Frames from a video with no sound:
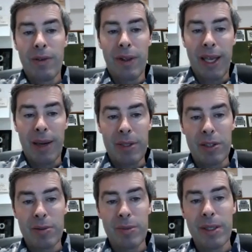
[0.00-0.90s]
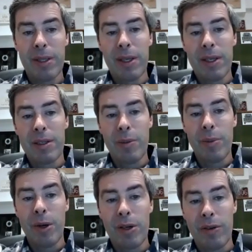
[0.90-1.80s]
For the capsulotomy, do a
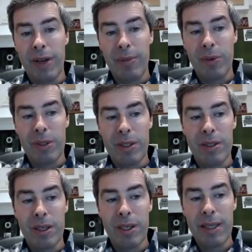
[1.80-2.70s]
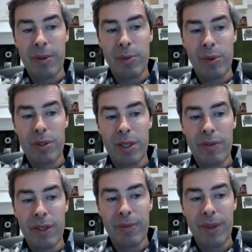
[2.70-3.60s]
Berger flap, which is uh, ligament
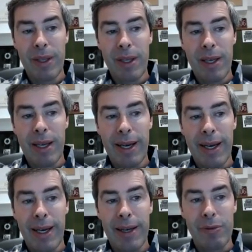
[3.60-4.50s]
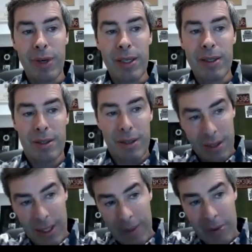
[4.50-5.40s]
preserving, uh, and raise
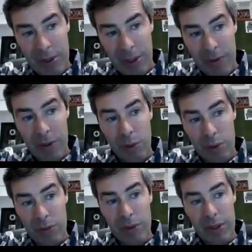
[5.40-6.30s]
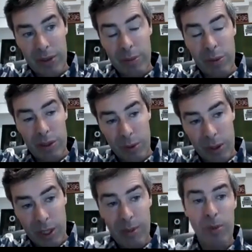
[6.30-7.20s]
the capsule off the dorsal ridge of the
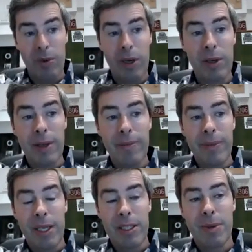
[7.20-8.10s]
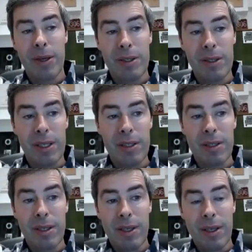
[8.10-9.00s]
proximal carpal row, exposing
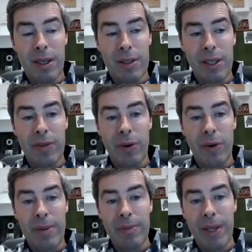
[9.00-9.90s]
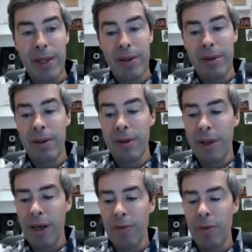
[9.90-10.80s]
these, achieve your aim, and then
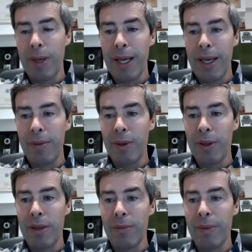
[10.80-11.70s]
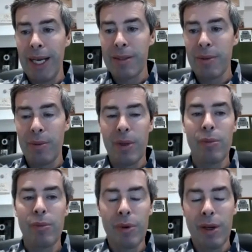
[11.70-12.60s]
uh, repair with a maximum
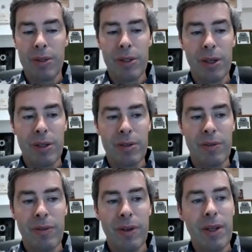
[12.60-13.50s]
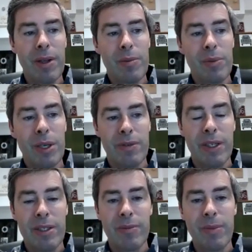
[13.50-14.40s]
uh, chance of
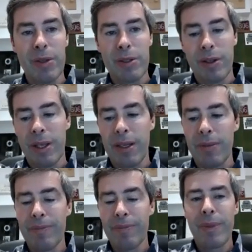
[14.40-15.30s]
preservation of motion at the end.